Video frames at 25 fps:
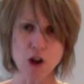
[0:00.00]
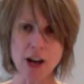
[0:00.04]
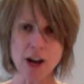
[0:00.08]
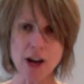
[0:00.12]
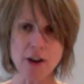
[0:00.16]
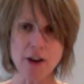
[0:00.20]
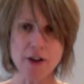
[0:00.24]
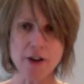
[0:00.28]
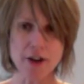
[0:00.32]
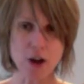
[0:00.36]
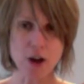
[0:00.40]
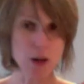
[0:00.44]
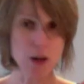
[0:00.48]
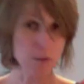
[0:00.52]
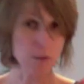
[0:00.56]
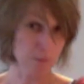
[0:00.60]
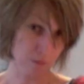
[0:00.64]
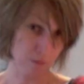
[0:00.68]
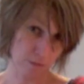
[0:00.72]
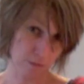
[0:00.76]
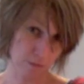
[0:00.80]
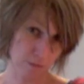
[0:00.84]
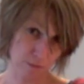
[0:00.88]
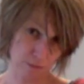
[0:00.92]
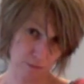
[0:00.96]
at you going,
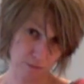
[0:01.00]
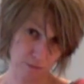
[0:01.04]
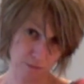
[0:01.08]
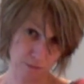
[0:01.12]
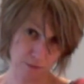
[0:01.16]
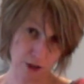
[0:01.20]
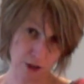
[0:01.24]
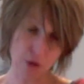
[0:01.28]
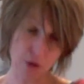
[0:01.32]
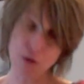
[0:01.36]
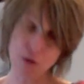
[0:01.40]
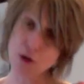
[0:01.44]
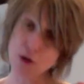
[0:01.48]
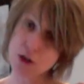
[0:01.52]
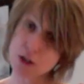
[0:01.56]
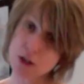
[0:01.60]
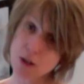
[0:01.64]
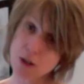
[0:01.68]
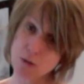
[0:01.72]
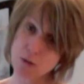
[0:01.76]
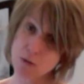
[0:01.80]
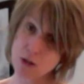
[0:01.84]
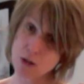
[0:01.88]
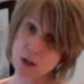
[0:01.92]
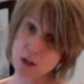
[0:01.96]
I thought you said
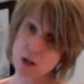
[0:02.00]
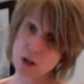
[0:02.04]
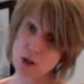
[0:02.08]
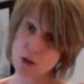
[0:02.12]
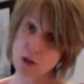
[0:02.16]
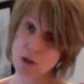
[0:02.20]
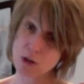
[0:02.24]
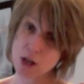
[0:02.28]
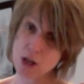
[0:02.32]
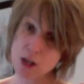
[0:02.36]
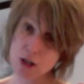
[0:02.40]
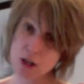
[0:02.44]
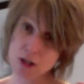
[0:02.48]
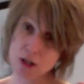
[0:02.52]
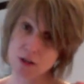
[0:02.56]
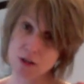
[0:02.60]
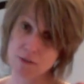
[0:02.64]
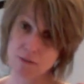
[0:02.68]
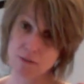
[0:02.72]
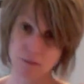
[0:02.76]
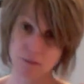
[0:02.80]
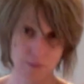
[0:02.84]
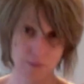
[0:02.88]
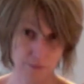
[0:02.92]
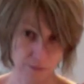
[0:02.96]
we were going to do this.
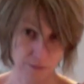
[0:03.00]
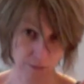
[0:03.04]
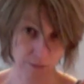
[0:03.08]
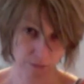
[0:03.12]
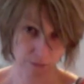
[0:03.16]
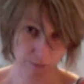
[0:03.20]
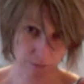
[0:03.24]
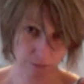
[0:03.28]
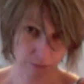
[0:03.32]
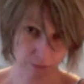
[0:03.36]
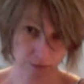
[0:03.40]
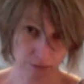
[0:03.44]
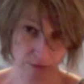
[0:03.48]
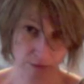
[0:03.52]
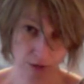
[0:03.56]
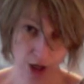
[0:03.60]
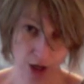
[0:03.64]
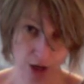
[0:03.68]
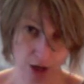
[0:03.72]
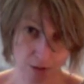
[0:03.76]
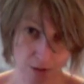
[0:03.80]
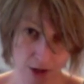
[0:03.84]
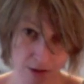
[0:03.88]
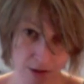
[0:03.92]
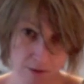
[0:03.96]

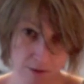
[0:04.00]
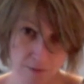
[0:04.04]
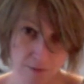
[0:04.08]
Come on.